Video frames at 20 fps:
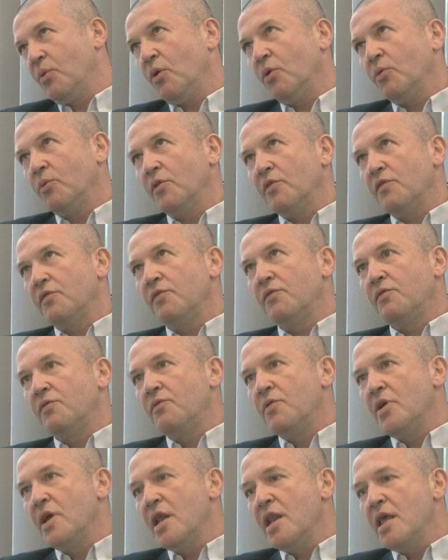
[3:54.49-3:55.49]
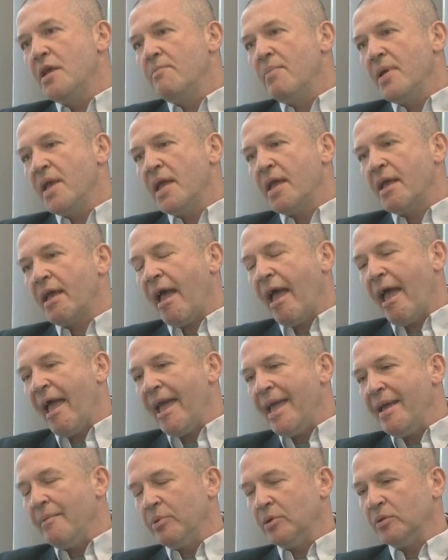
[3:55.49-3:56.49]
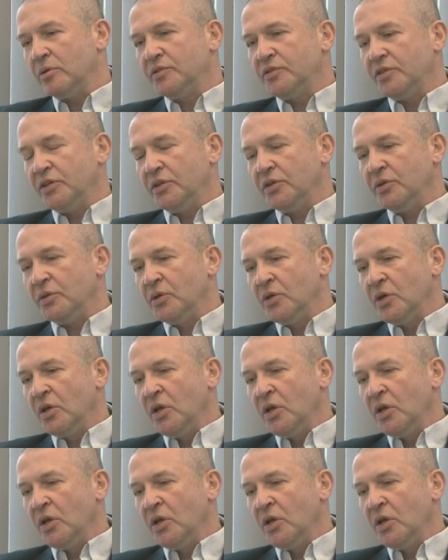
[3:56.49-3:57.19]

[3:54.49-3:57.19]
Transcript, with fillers: what we've really been able to